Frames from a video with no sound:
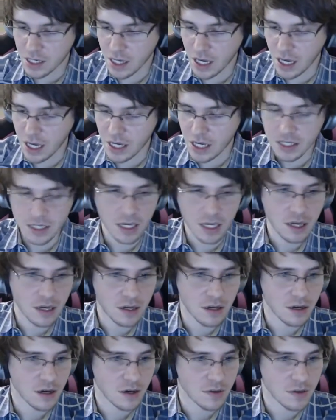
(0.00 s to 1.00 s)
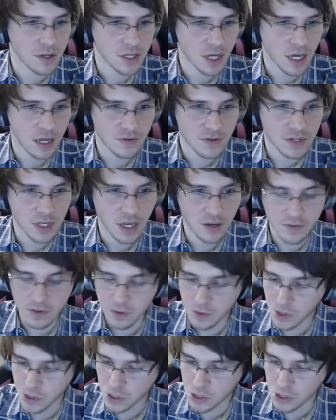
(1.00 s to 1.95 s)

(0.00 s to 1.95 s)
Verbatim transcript: ASA on the side of stuff. He would just do